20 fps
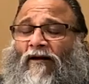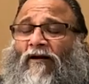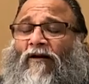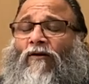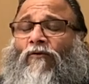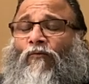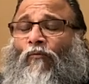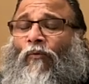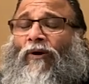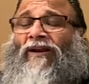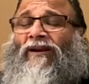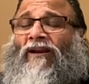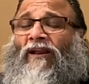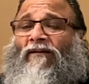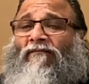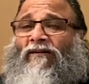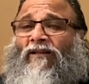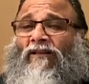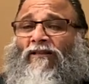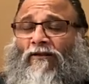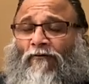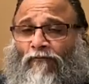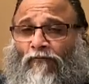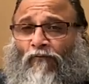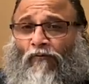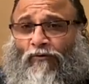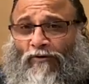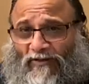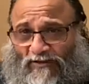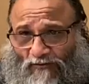on one level the
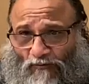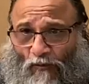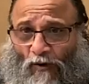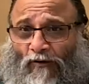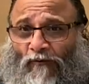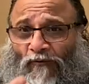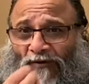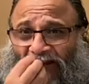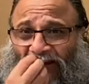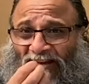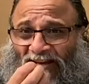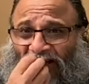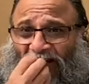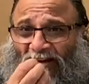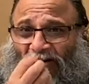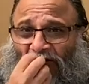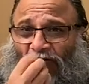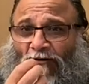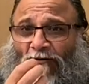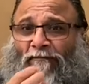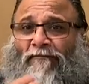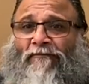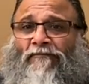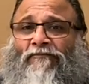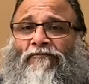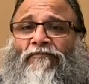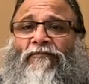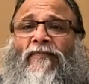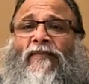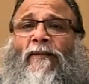food is what we eat
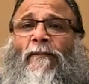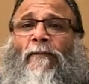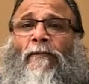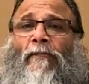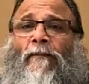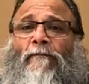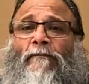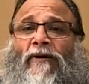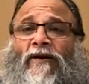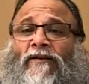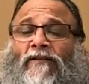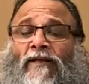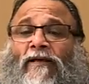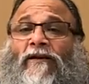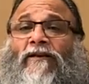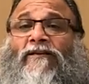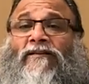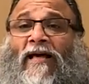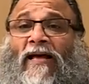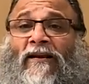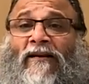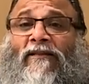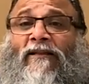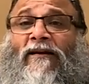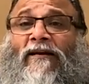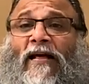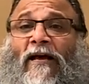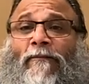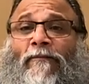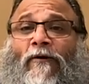but there is
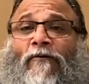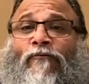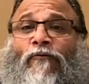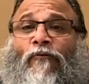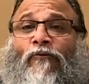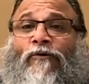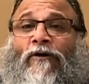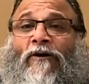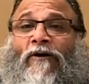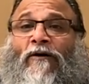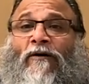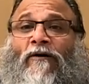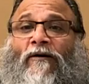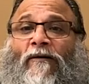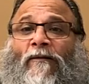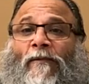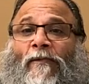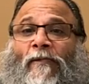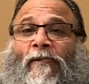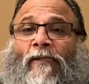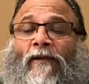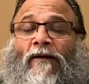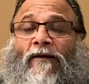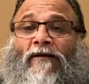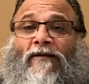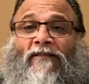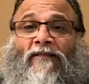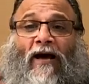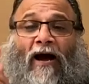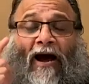another type of food
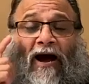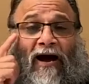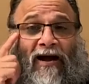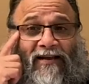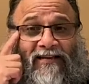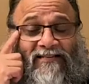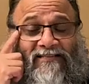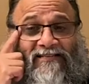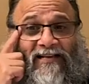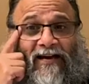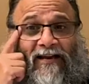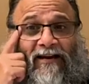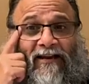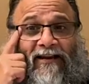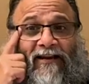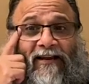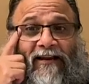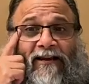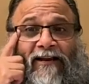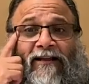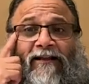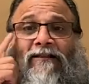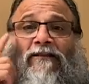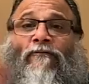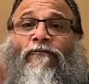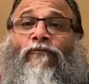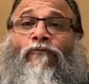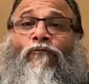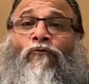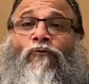the eyes are eating
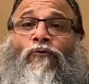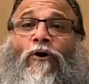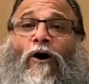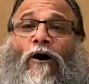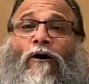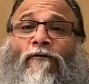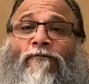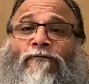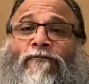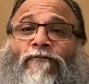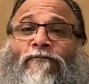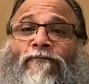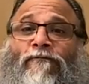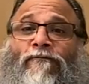the food of